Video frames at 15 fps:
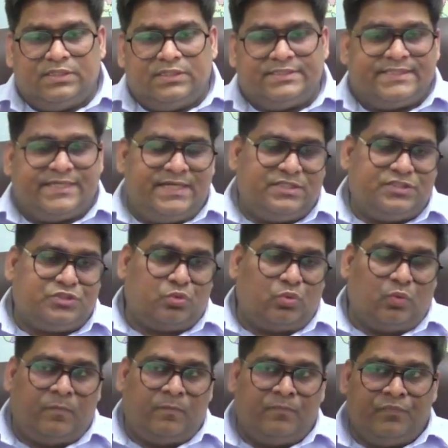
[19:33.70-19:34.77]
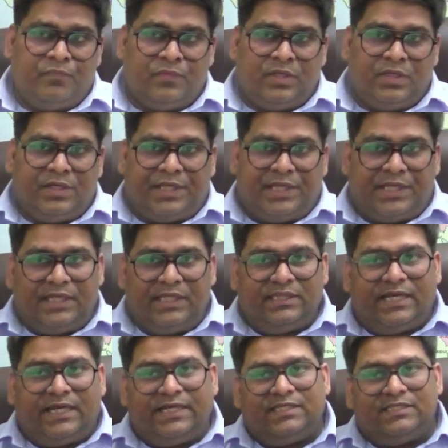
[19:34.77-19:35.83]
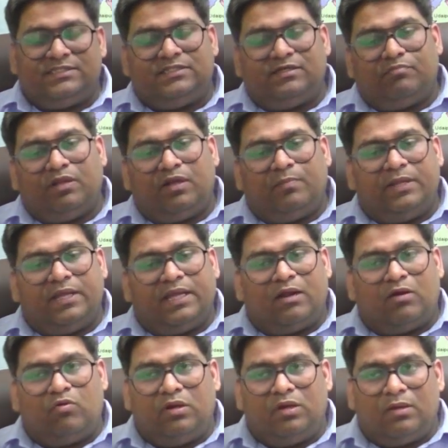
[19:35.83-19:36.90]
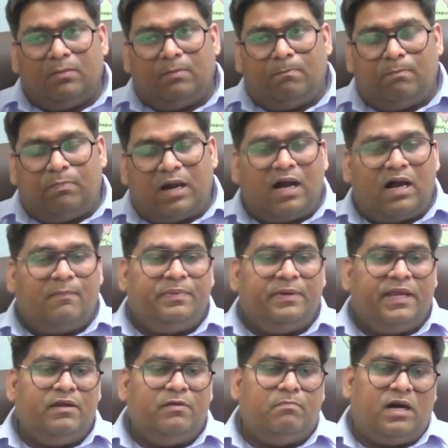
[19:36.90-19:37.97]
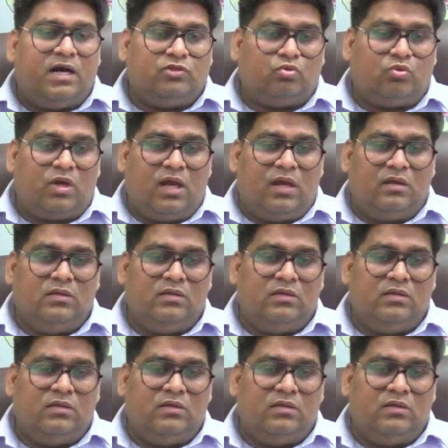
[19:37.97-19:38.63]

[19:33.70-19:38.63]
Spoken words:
sandstone, okay, that has developed around Bhap and Bhadura.